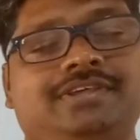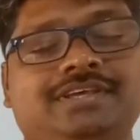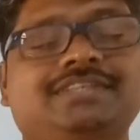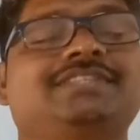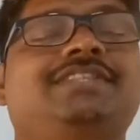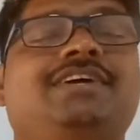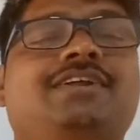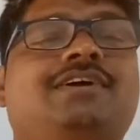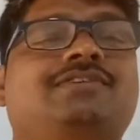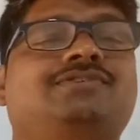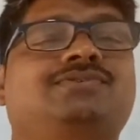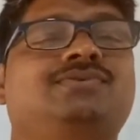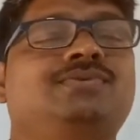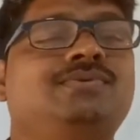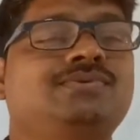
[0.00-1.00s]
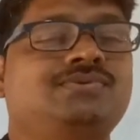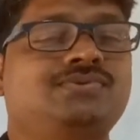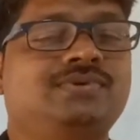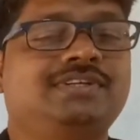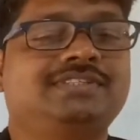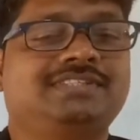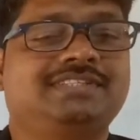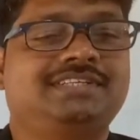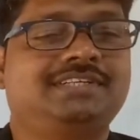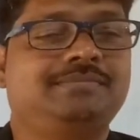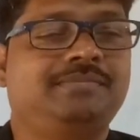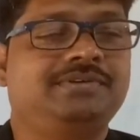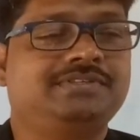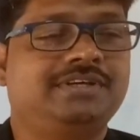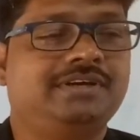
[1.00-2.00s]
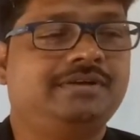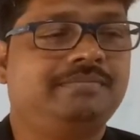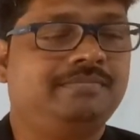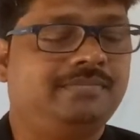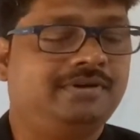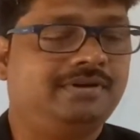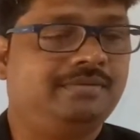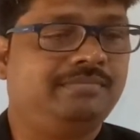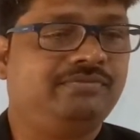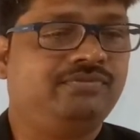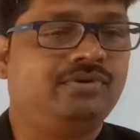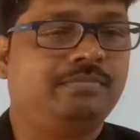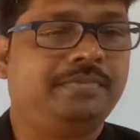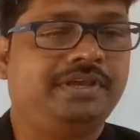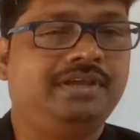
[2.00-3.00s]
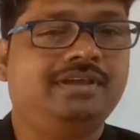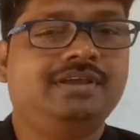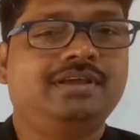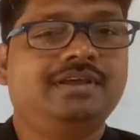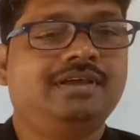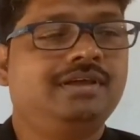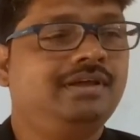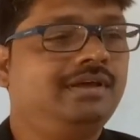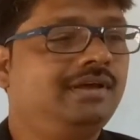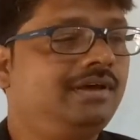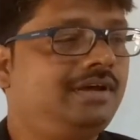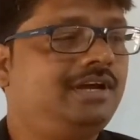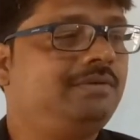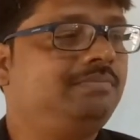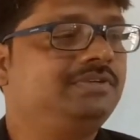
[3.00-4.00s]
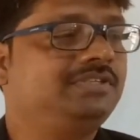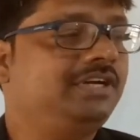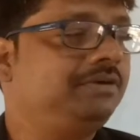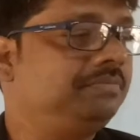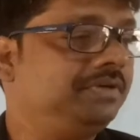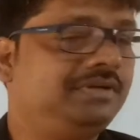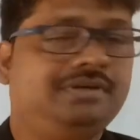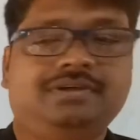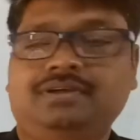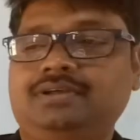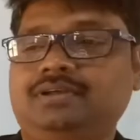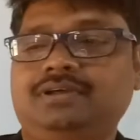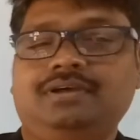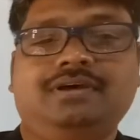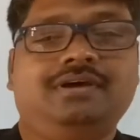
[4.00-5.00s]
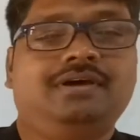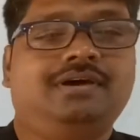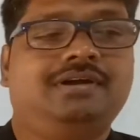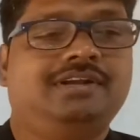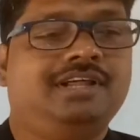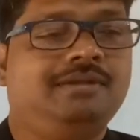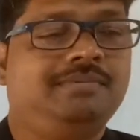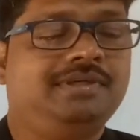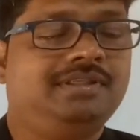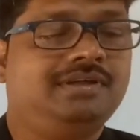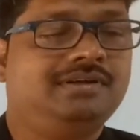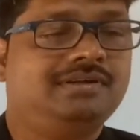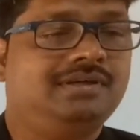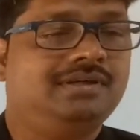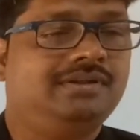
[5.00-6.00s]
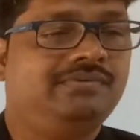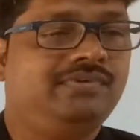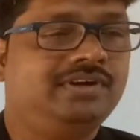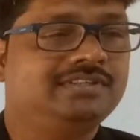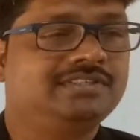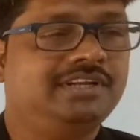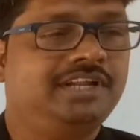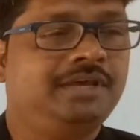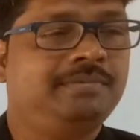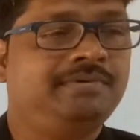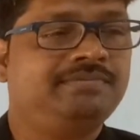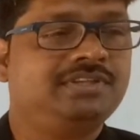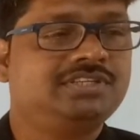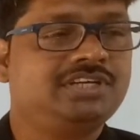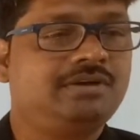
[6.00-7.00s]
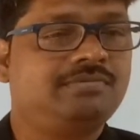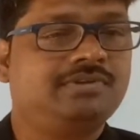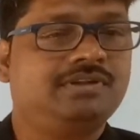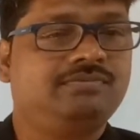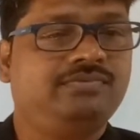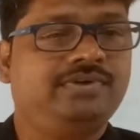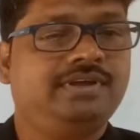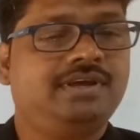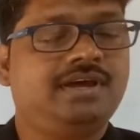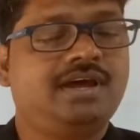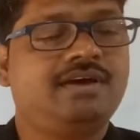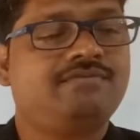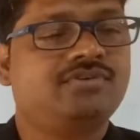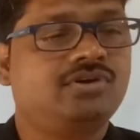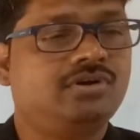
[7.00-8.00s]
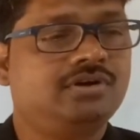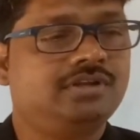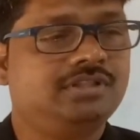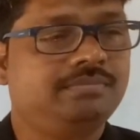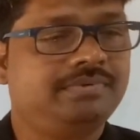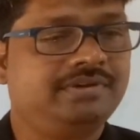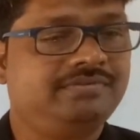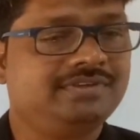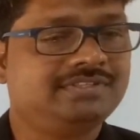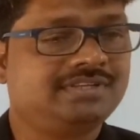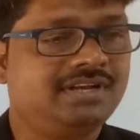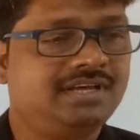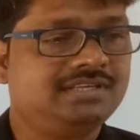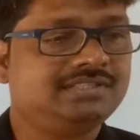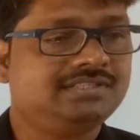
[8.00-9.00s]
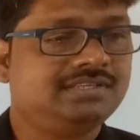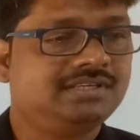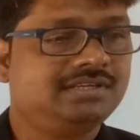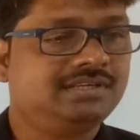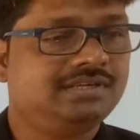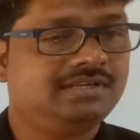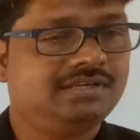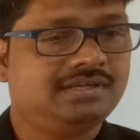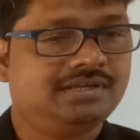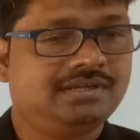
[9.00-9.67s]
Yes, there are two students sitting beside uh, before me and beside me. Uh, tell me that uh, what is the name of the chapter that we have talked in the previous class? Yes.